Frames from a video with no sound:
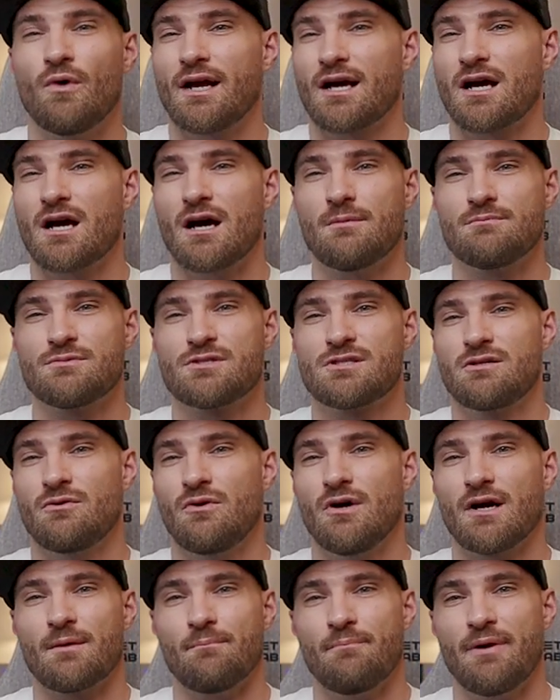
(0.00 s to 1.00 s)
when it comes
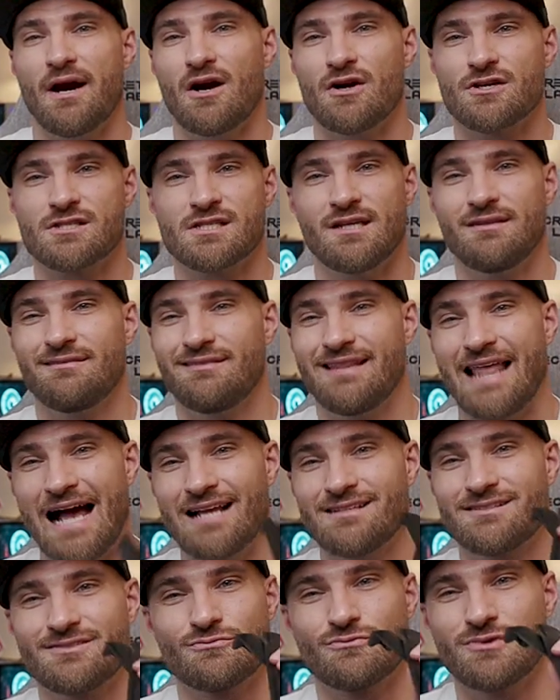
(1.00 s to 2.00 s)
to a comparison,
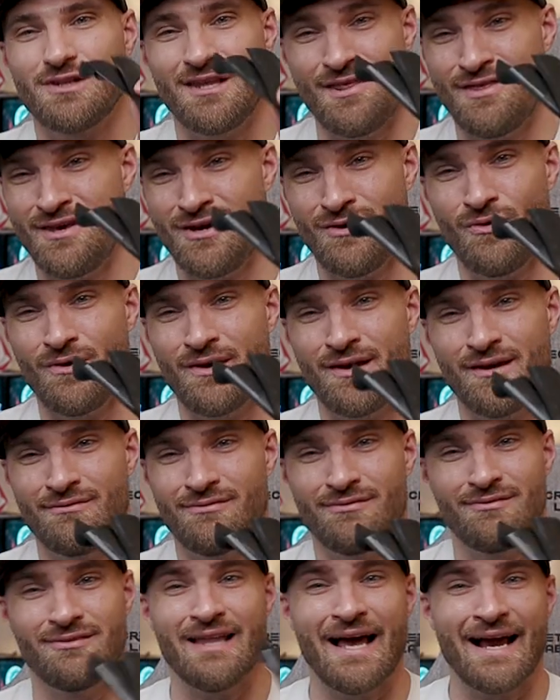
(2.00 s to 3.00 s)
that's really the only
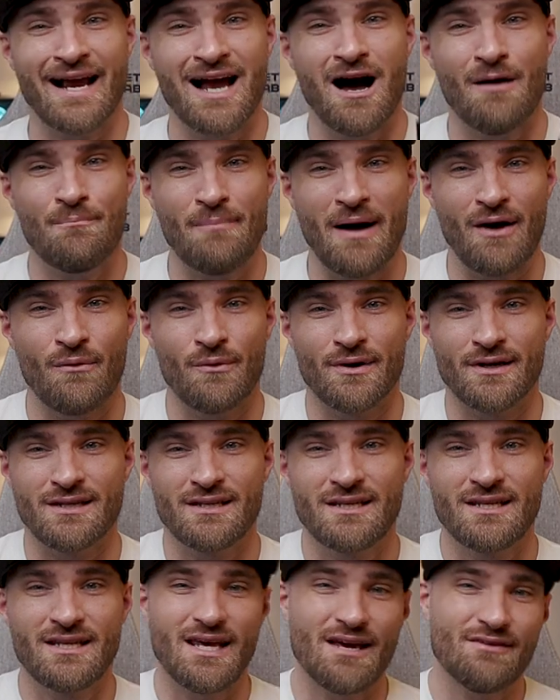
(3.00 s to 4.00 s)
leg up I would
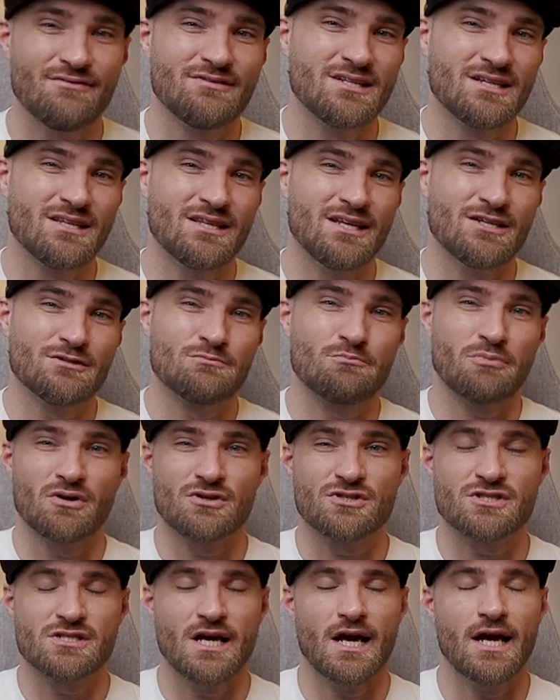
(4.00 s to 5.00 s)
give to these
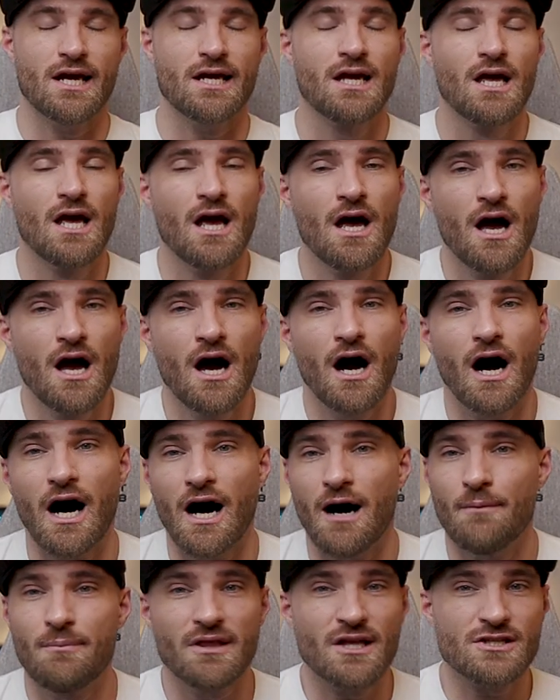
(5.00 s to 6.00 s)
per se.
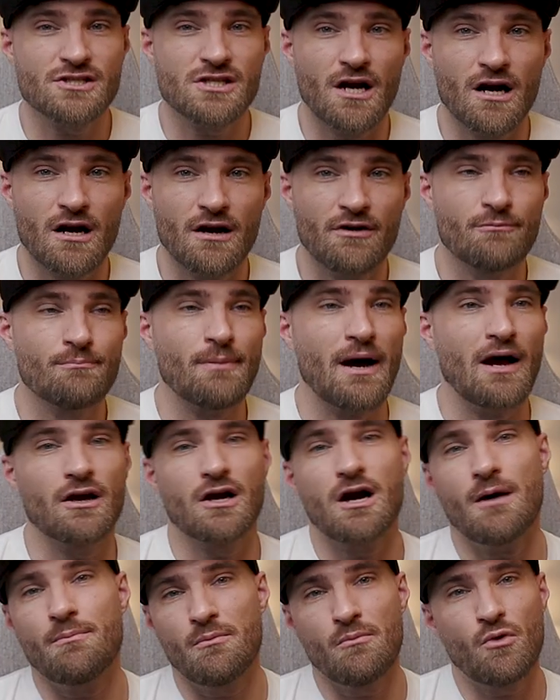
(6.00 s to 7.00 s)
Uh, but let's talk about
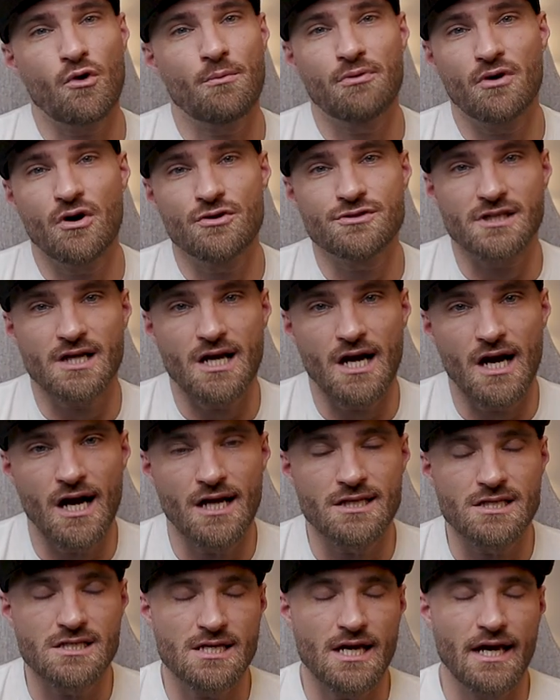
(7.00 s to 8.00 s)
a couple more pros and
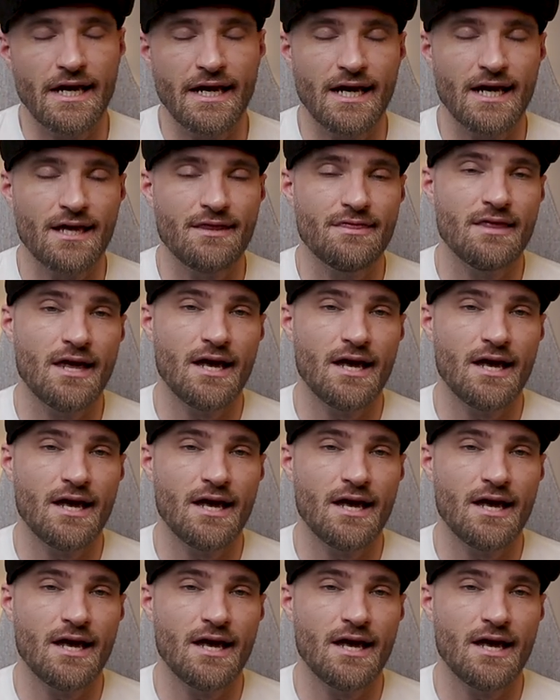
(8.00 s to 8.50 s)
cons and